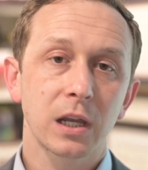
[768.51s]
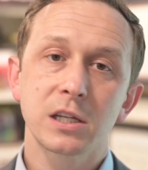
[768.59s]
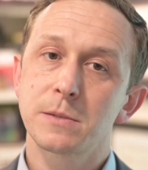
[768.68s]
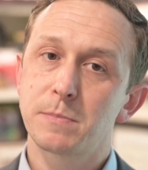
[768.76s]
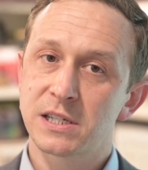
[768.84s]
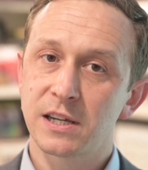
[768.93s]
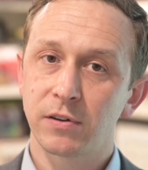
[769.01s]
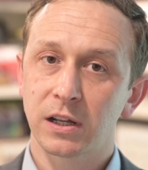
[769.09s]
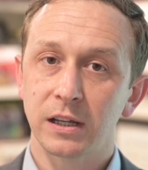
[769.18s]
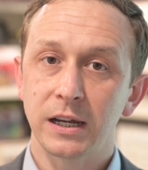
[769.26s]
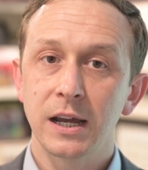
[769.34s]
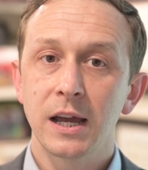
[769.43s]

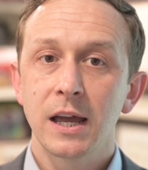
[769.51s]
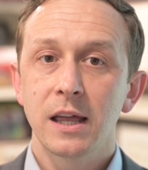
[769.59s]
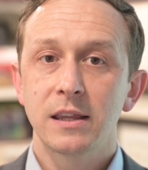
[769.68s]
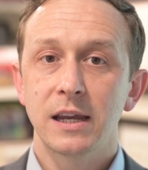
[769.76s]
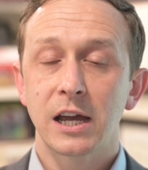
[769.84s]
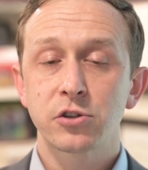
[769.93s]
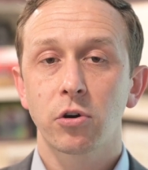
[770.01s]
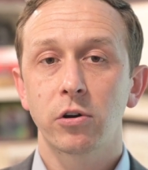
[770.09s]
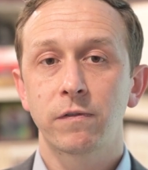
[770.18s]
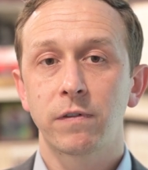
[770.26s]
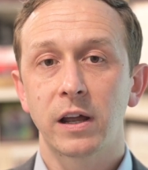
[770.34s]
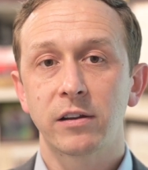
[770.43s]
Specifically, the
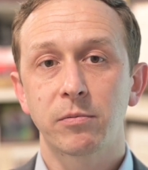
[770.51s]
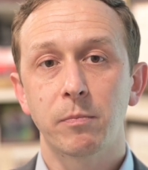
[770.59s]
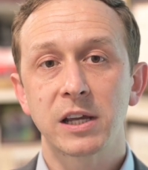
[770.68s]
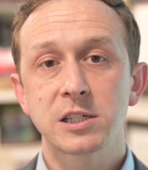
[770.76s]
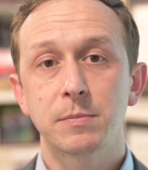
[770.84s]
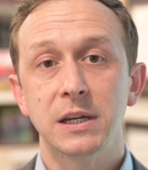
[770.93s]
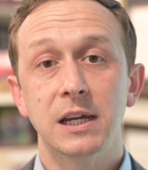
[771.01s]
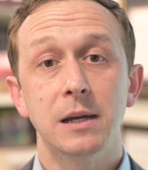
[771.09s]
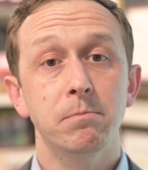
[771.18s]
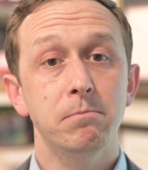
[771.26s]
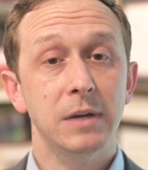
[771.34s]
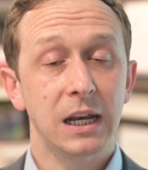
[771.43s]
escrowed funds must be
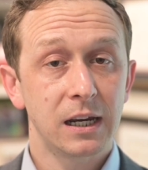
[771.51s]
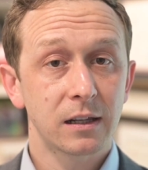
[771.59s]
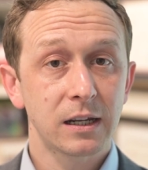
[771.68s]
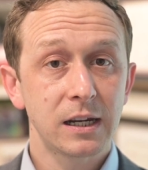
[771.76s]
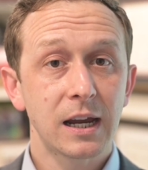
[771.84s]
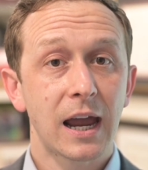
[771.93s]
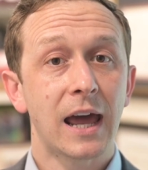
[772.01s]
immediately